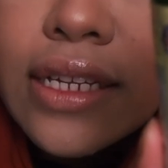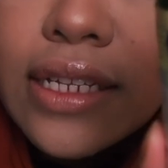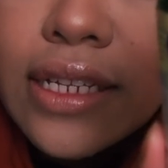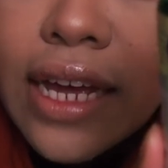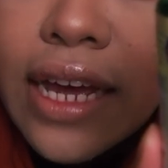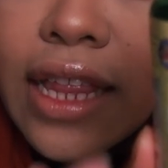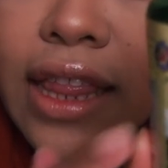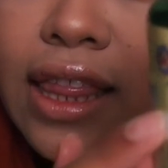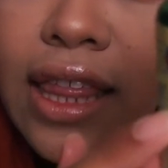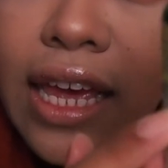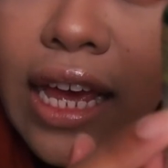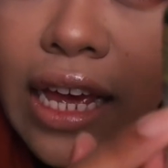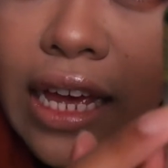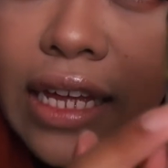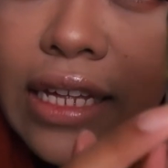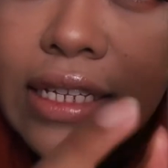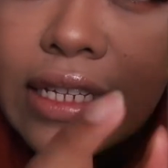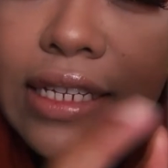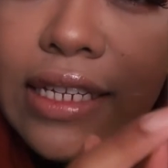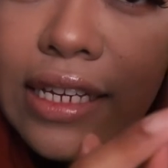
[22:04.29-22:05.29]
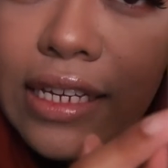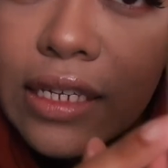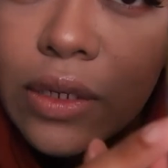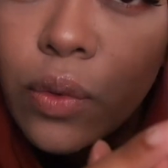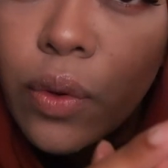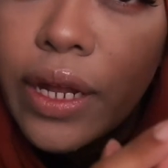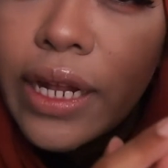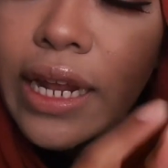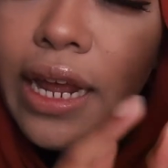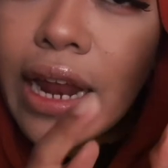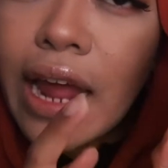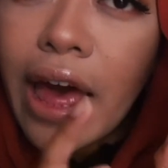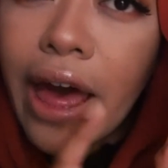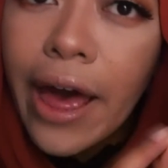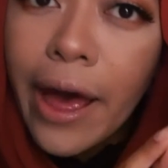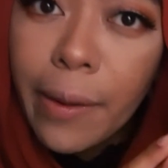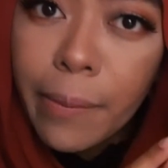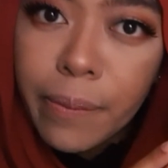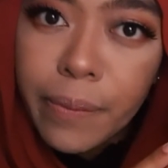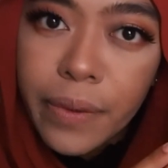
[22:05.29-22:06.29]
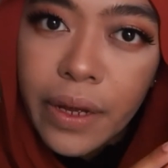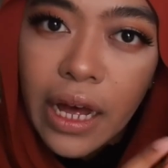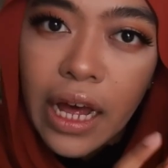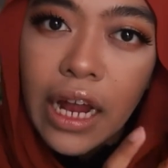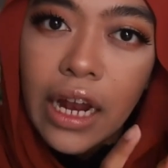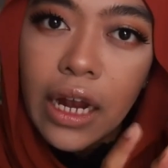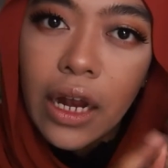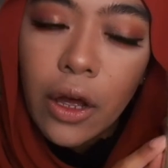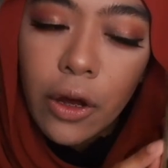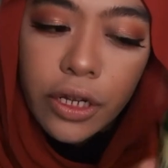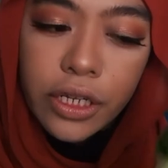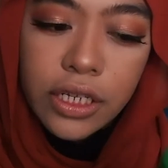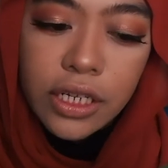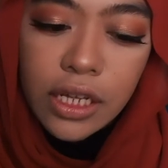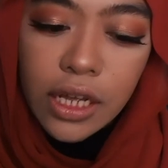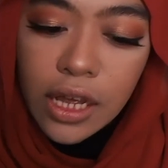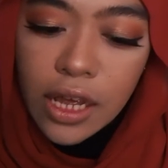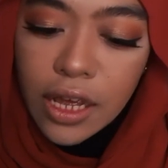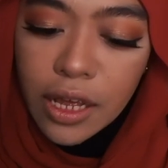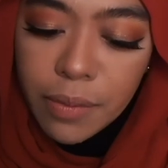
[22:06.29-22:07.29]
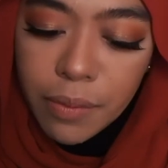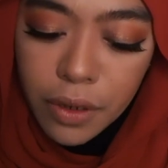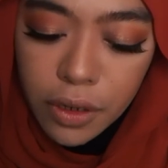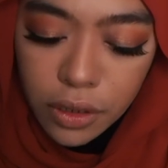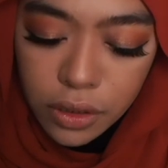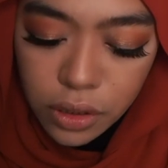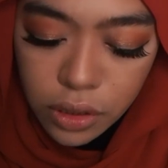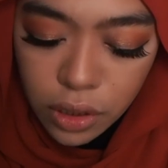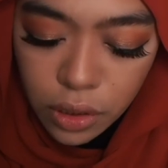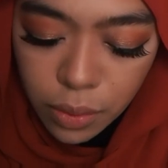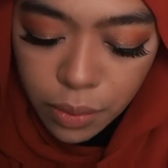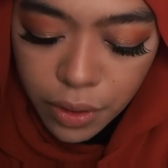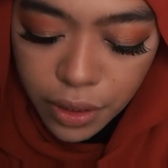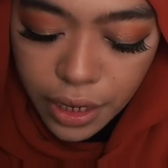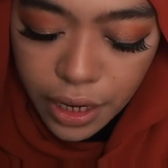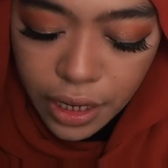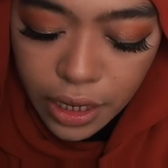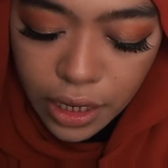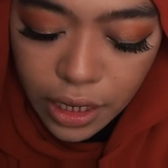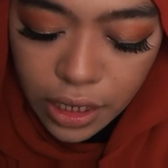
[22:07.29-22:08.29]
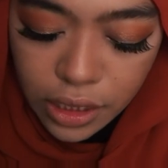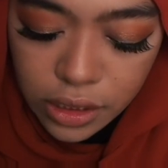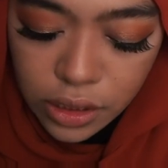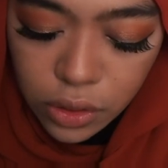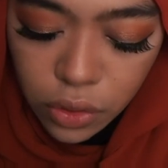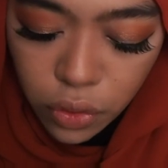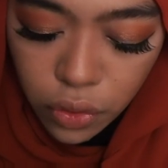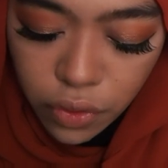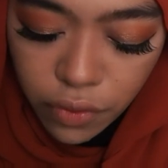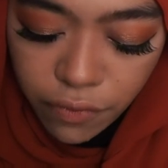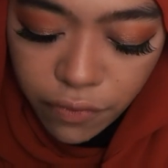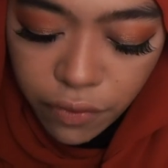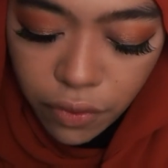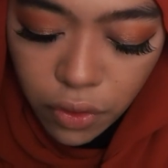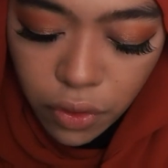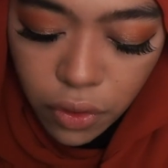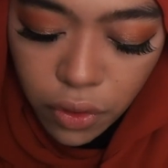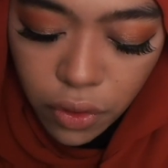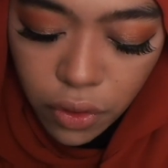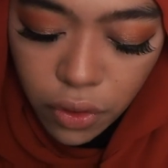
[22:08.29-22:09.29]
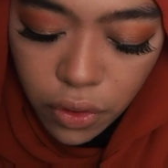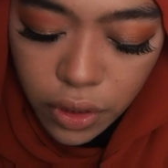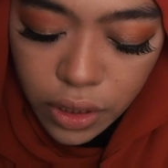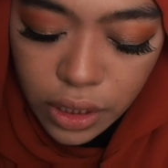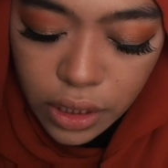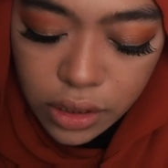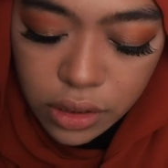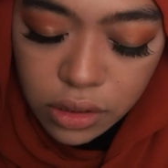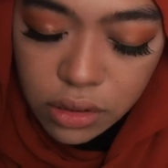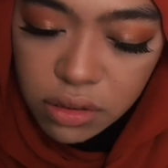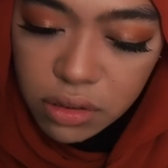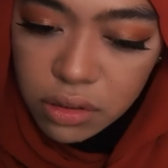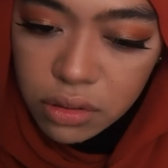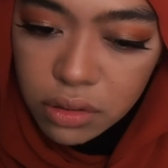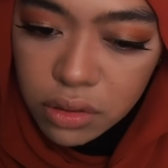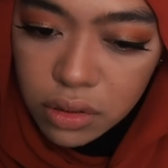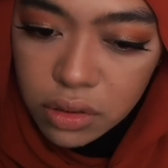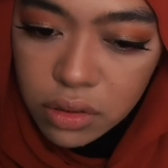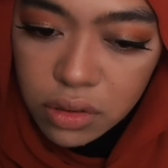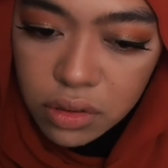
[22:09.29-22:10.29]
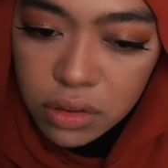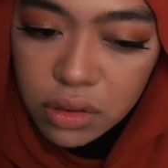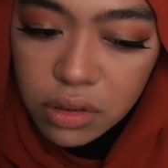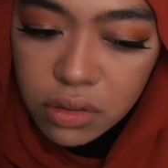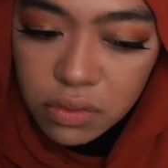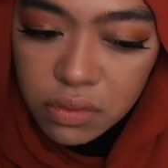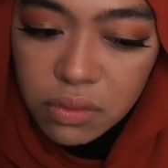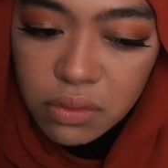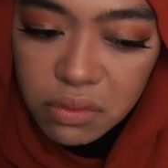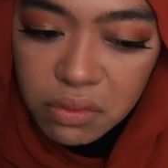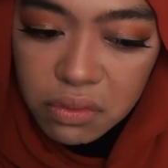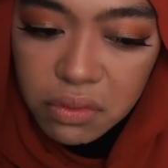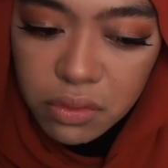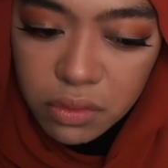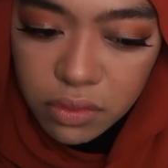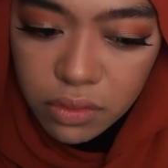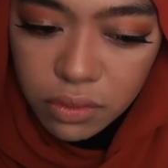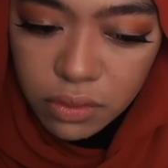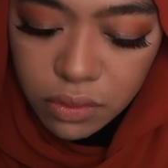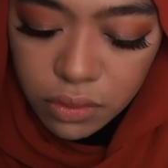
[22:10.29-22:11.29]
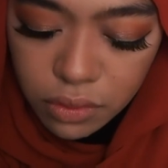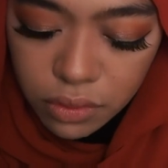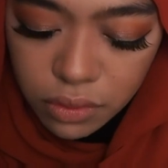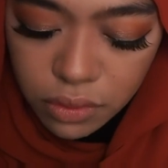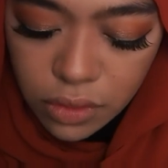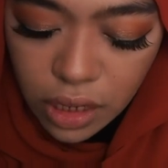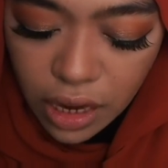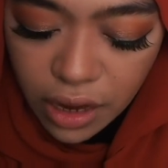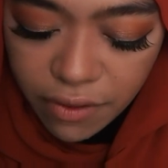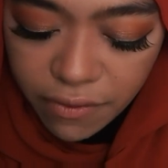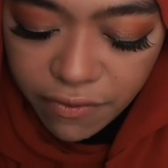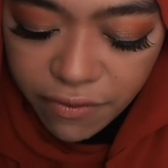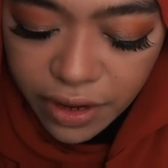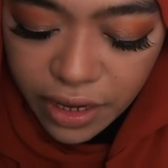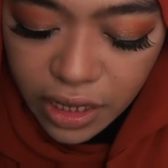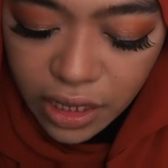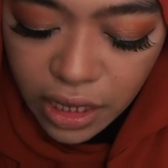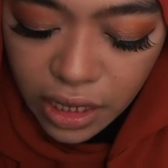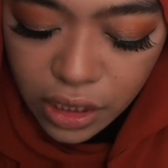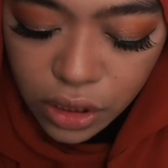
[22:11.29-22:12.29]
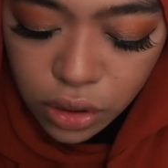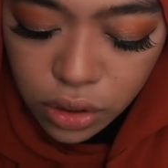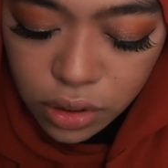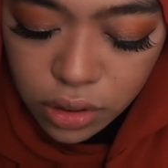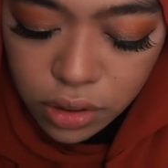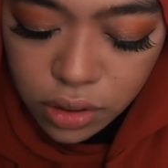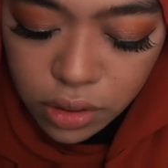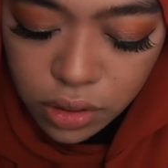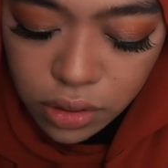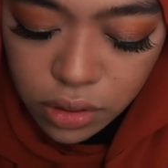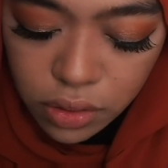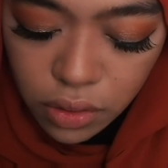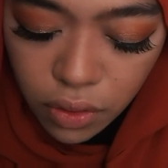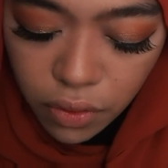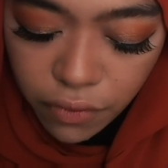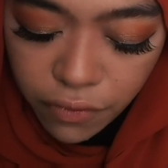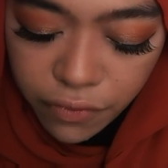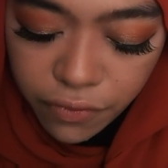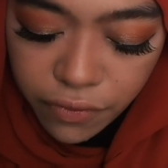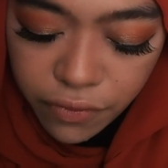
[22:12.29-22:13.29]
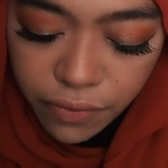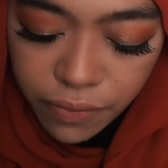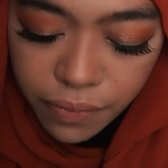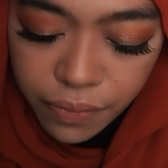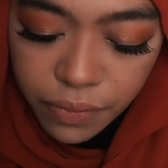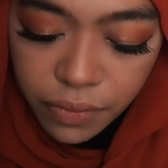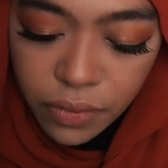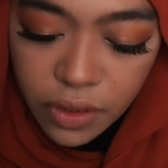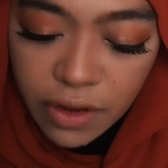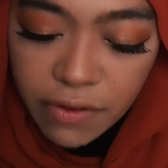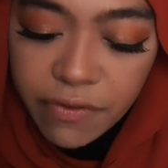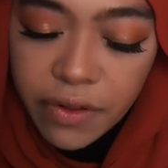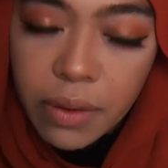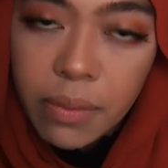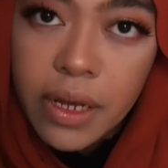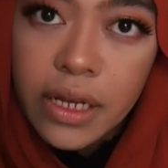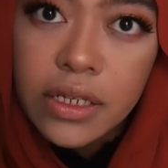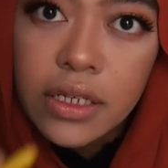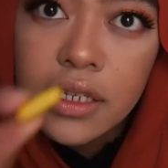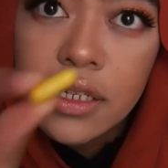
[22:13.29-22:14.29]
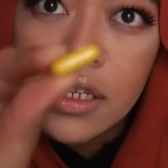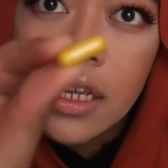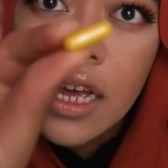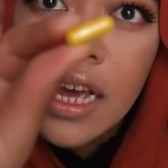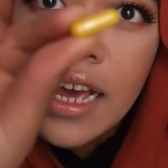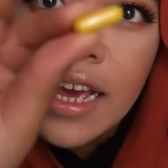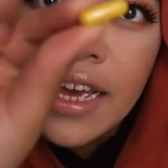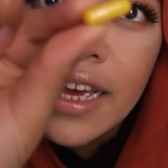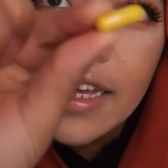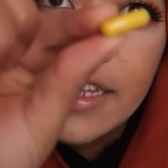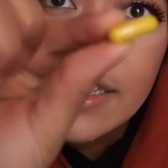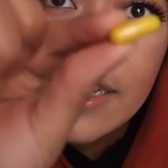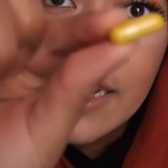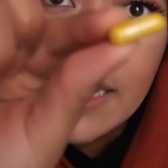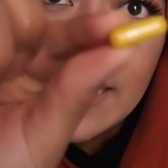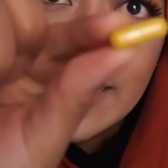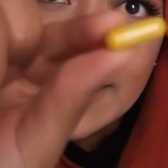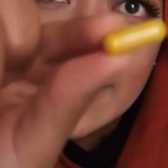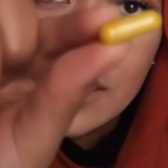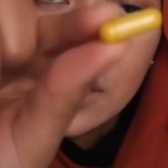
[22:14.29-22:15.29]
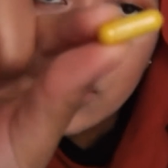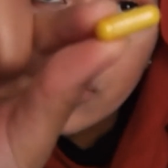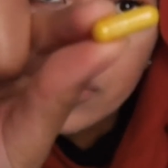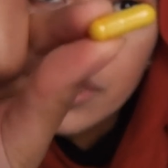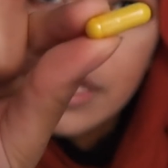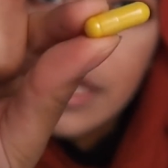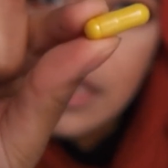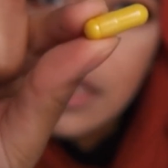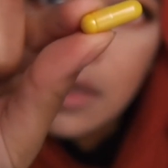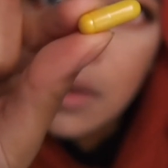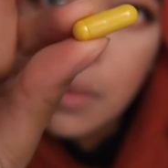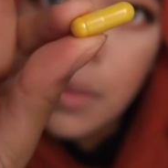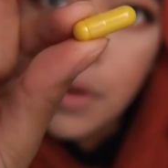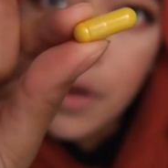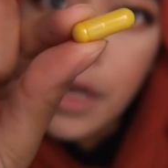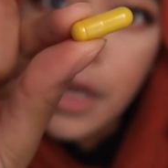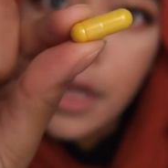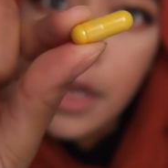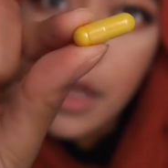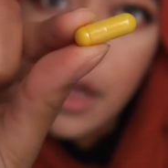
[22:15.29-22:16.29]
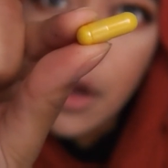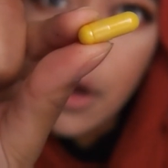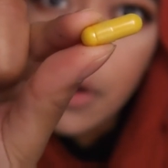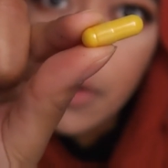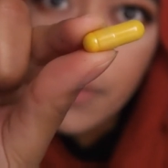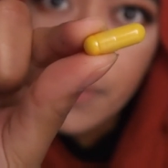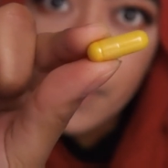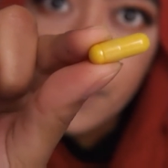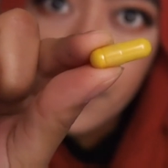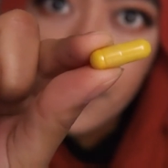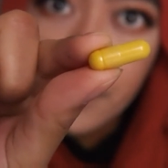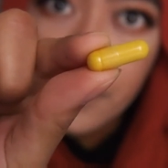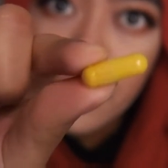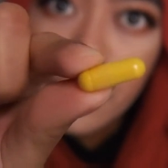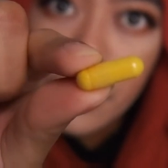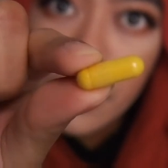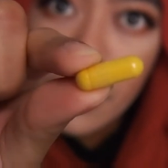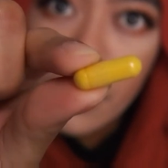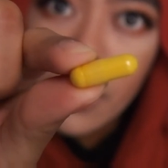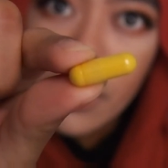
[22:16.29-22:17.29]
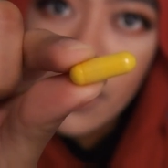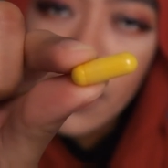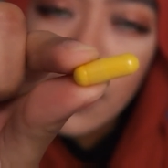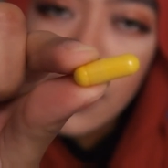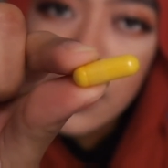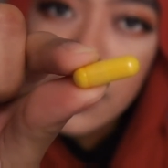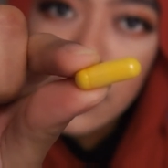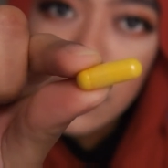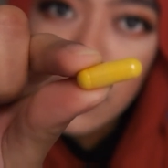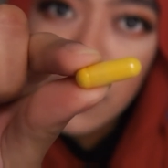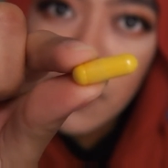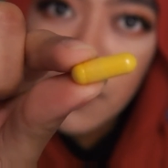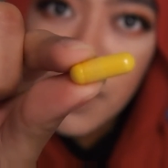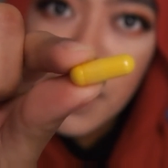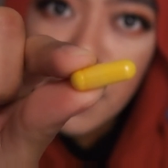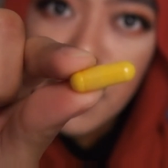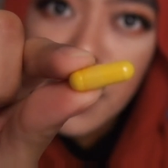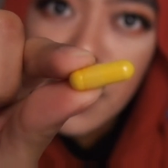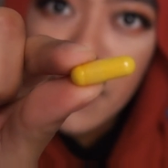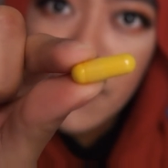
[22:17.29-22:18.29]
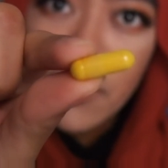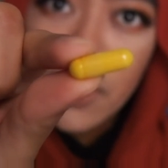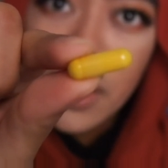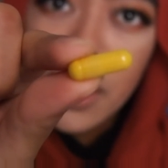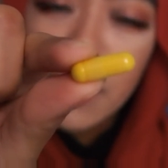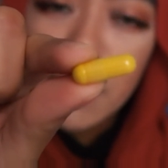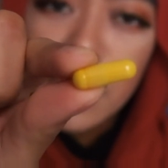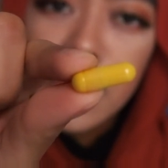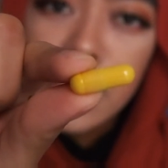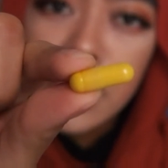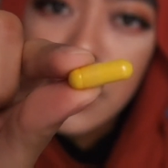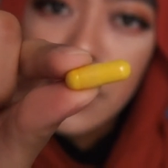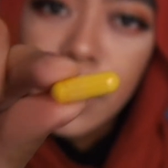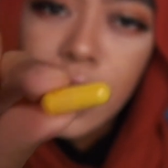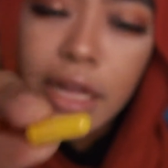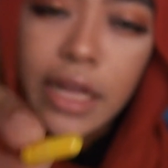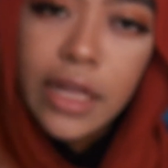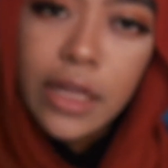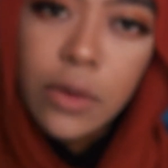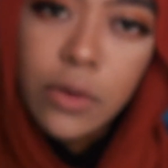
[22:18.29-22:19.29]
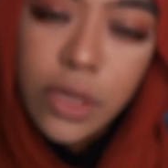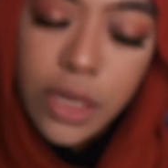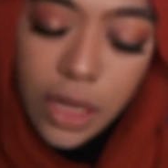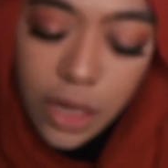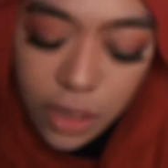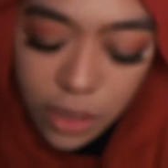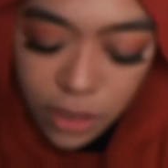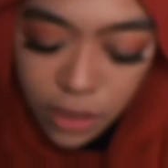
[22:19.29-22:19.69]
is, I think is this one that help a lot, because turmeric is known for its advantages of inflammations. It's literally turmeric in here. So maybe if you're in Malaysia, you can eat kunyit.